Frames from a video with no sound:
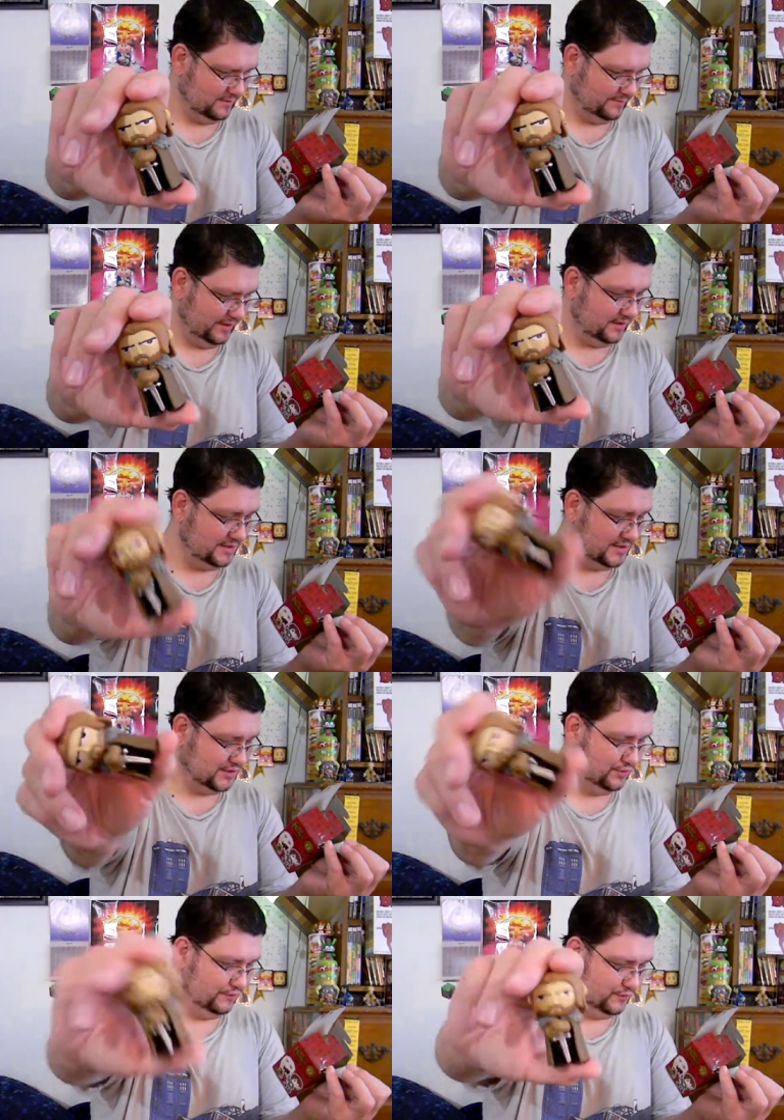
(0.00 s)
Apparently this is
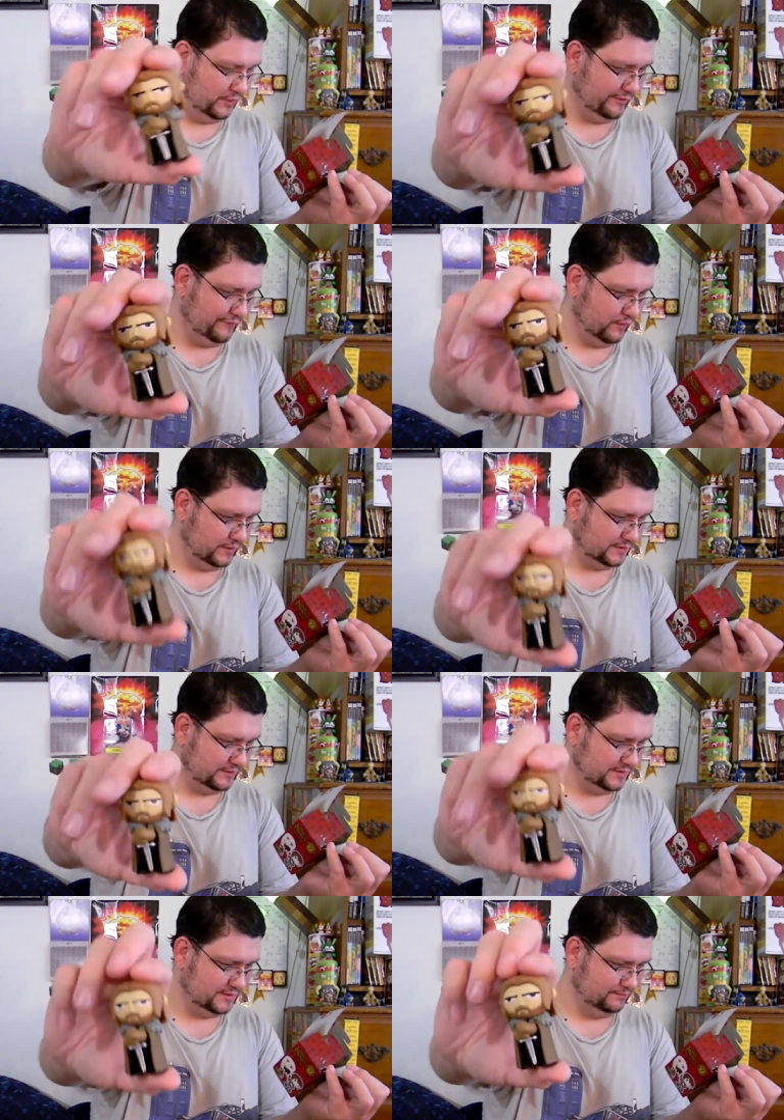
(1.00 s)
2 of 24, so
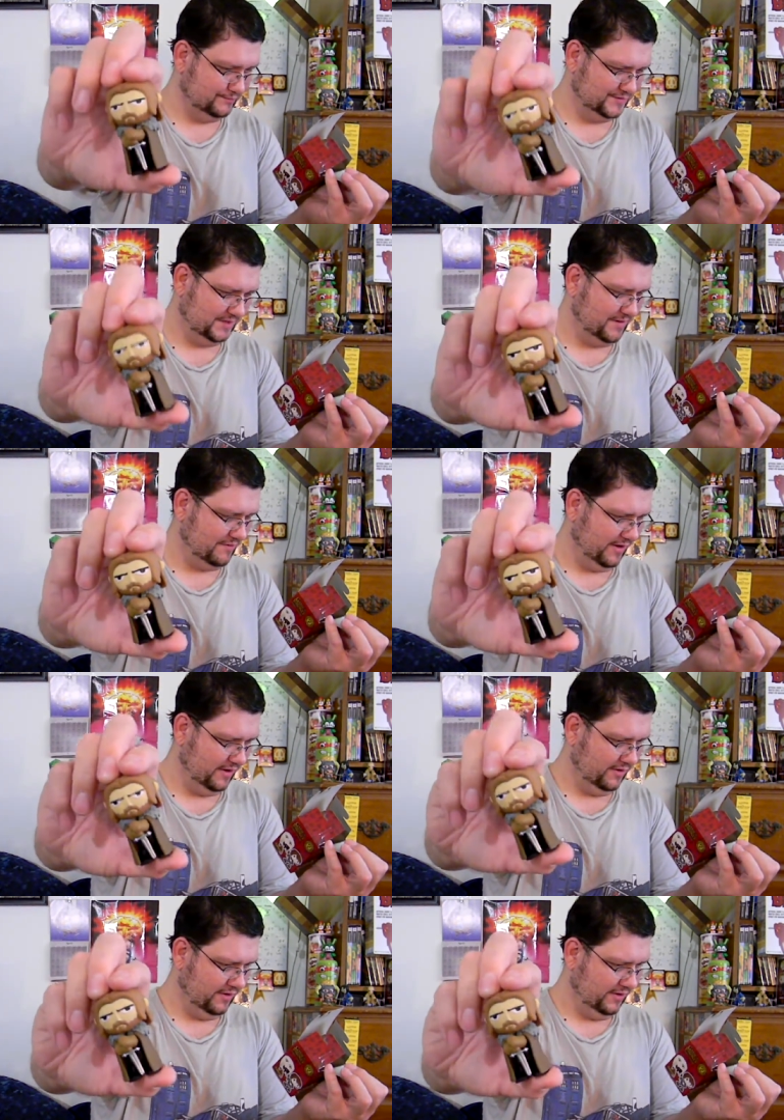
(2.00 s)
it's
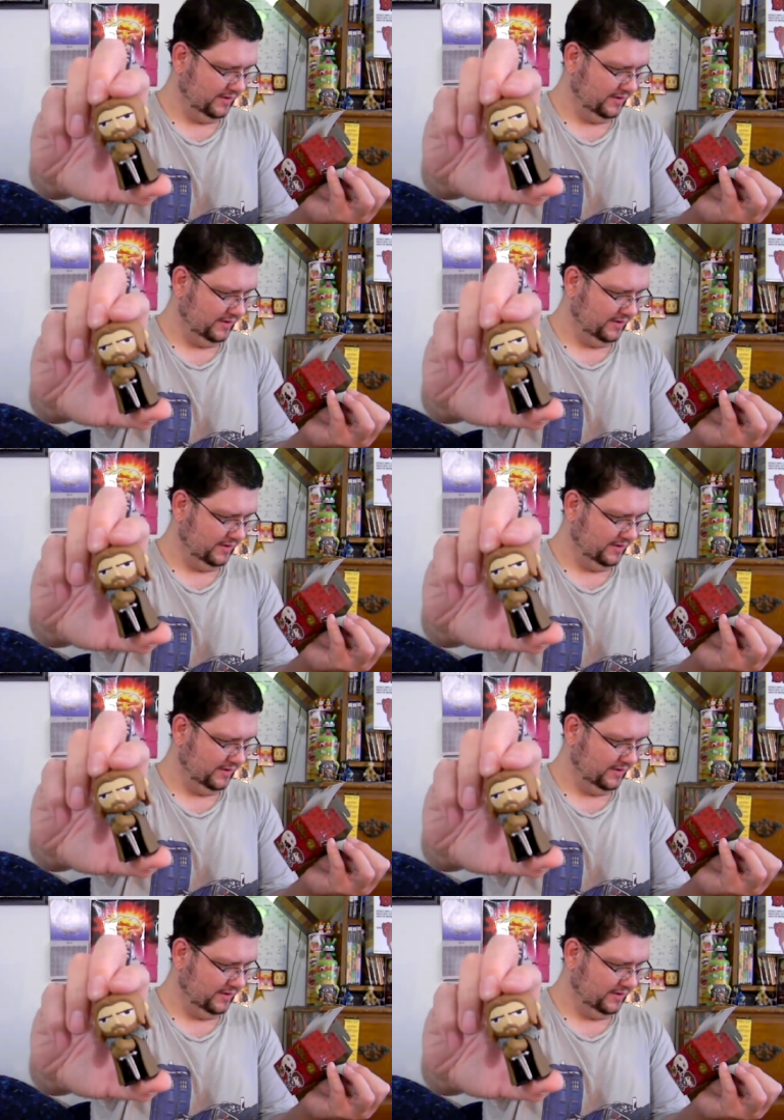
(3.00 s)
semi-rare.